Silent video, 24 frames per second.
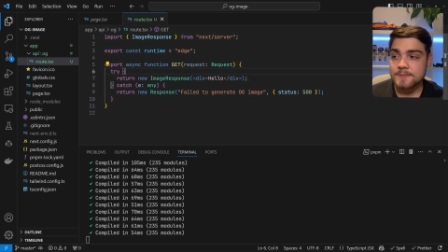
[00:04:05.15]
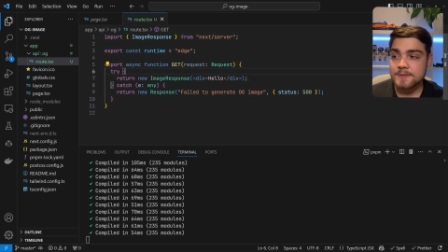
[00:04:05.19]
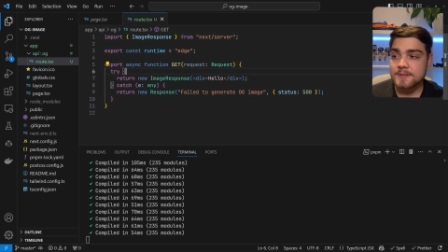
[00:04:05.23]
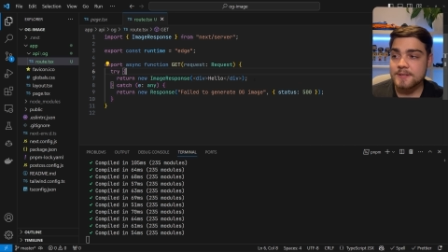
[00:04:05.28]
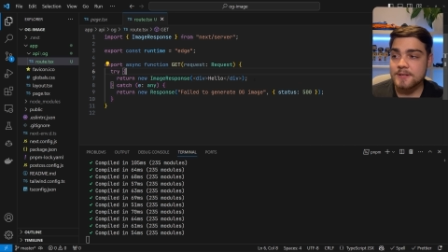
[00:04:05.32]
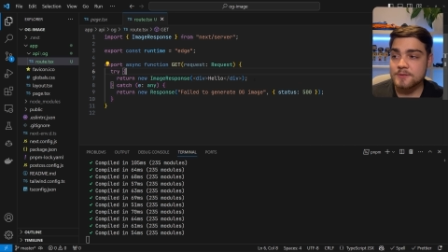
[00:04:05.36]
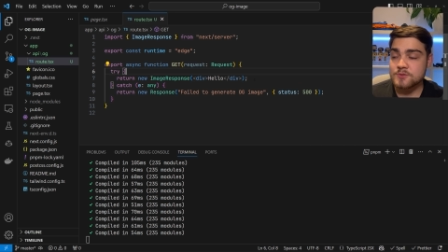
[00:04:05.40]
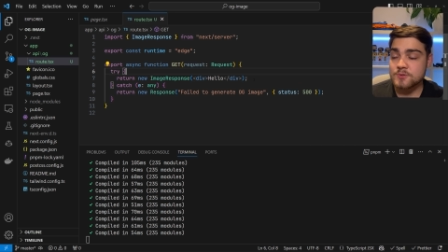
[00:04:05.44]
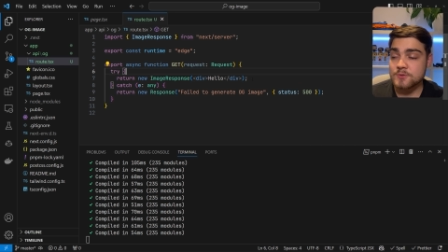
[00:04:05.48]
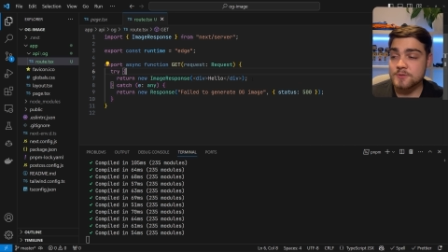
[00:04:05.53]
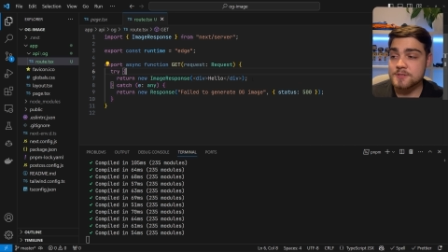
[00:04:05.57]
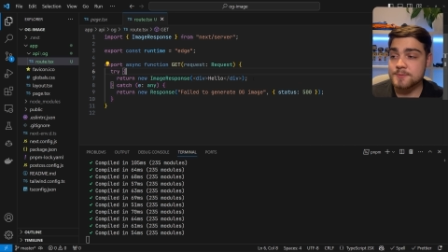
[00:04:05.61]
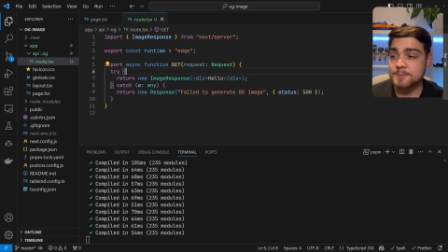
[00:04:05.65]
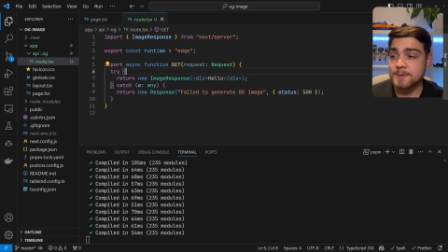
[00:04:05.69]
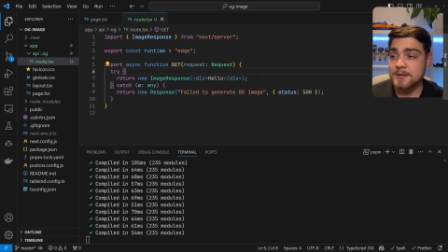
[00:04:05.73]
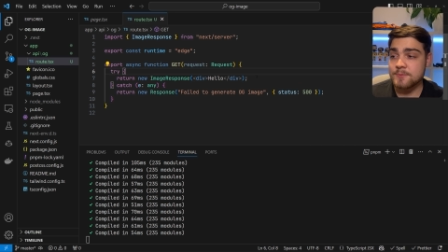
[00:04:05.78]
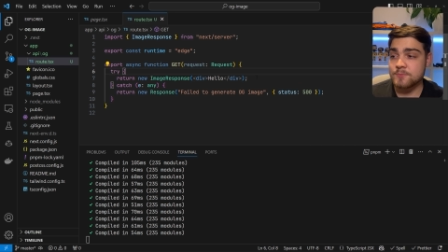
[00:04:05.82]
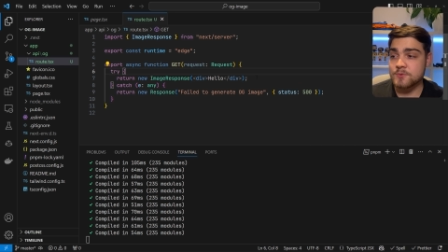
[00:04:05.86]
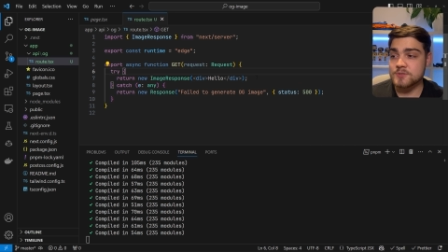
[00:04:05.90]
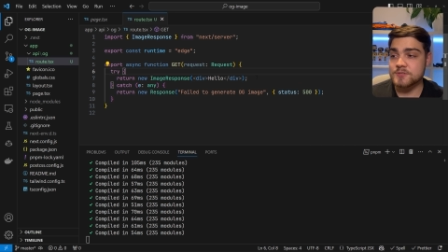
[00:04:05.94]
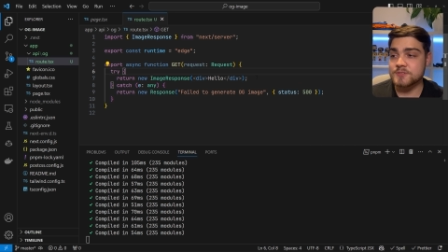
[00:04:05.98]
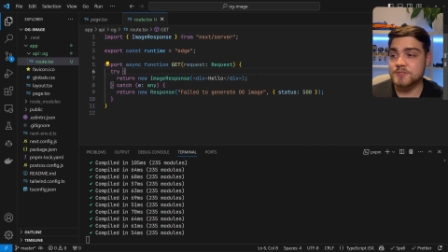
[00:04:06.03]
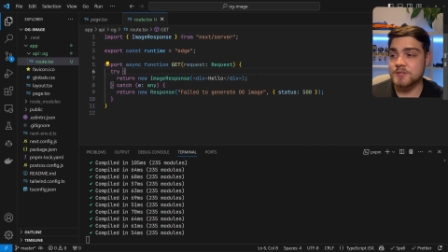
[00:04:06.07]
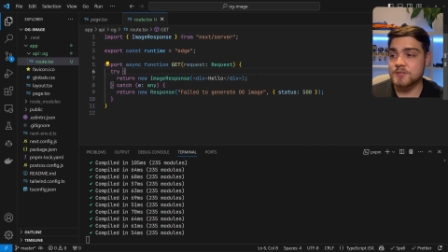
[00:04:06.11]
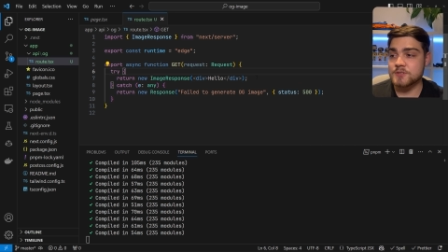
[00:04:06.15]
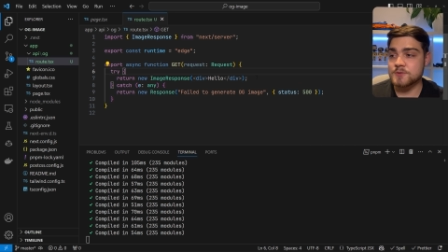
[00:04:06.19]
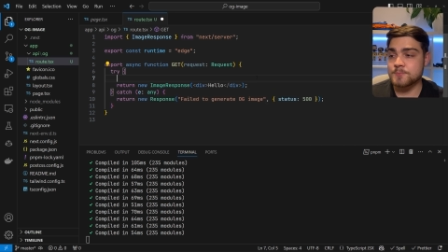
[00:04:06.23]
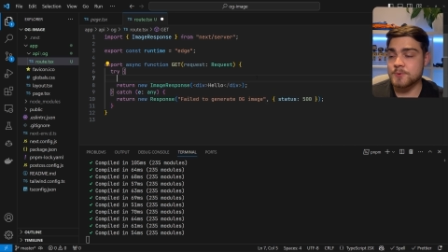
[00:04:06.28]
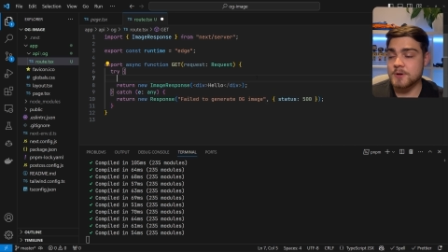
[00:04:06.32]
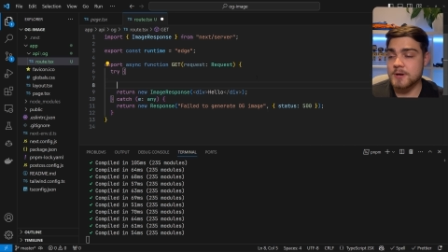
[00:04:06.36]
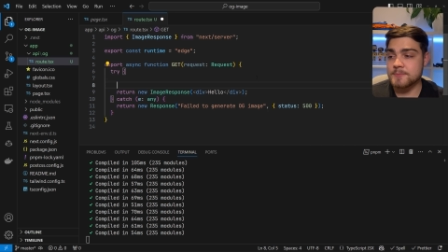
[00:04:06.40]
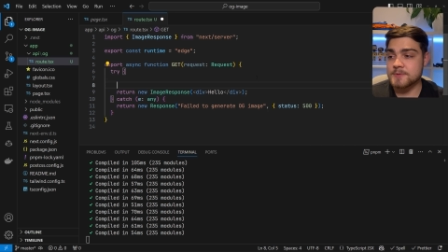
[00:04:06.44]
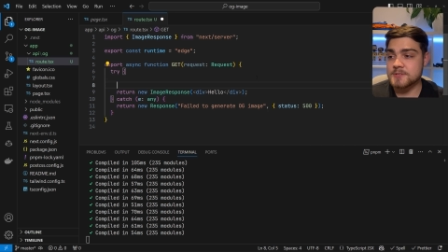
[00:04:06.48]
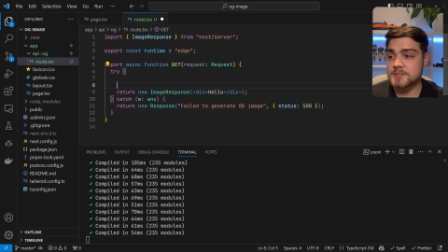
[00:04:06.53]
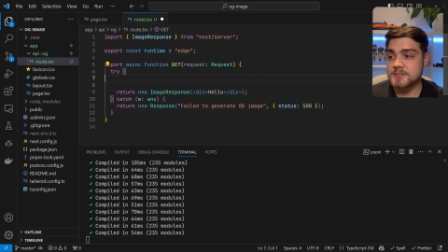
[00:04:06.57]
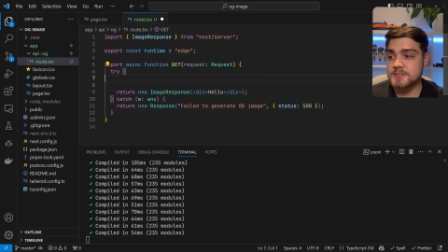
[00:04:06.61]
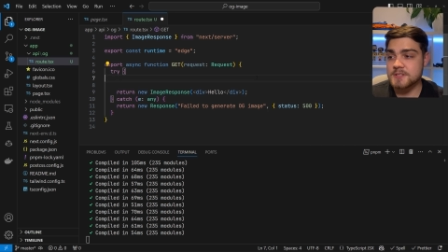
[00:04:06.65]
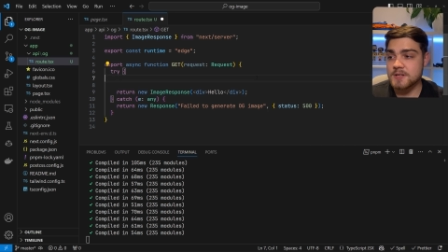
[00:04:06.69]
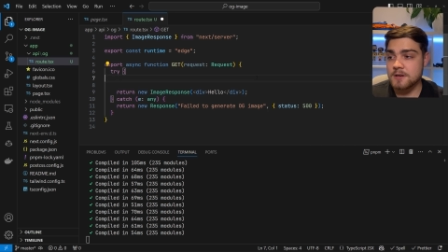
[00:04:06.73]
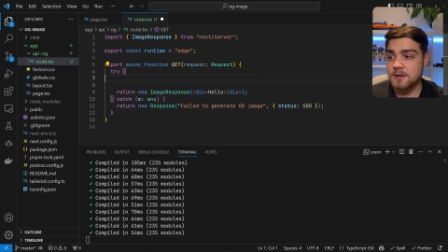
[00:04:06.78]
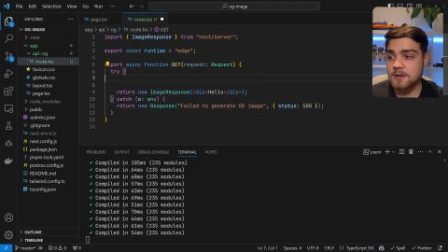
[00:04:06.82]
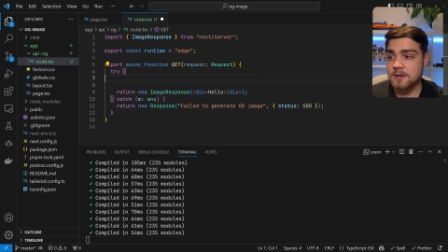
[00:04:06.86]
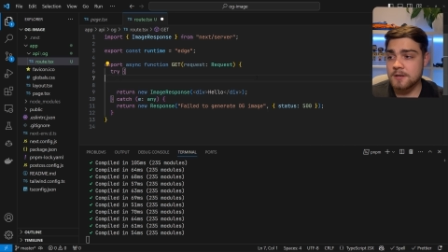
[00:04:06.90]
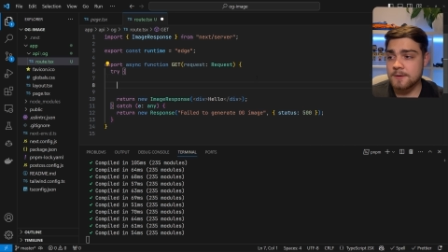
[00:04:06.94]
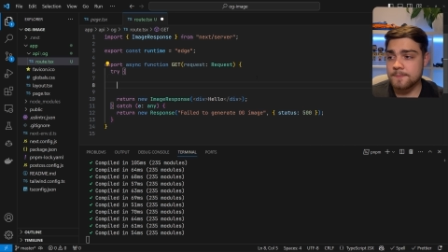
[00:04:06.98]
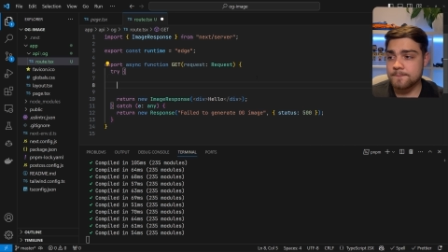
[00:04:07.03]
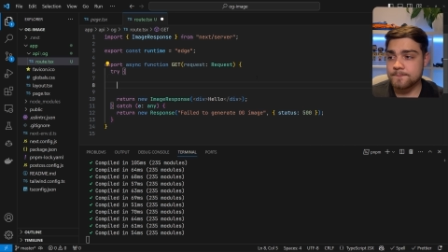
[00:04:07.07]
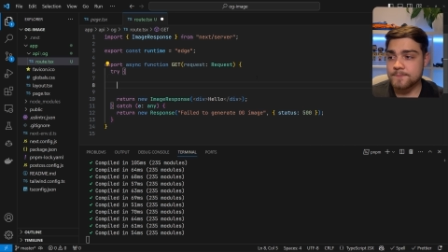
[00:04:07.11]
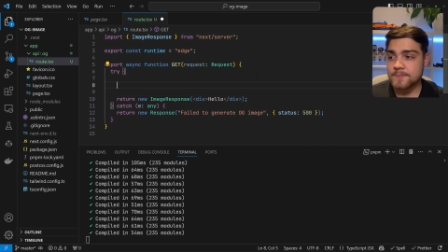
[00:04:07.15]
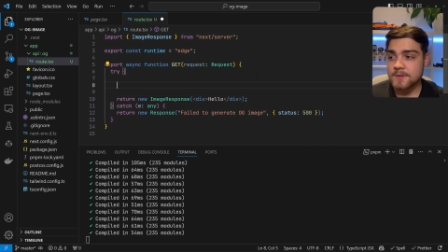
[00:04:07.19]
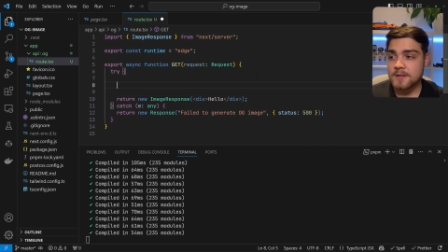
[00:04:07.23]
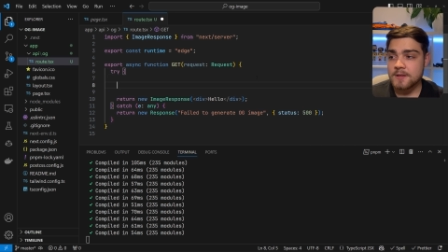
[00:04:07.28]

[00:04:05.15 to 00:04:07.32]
Now to explain what search parameters are,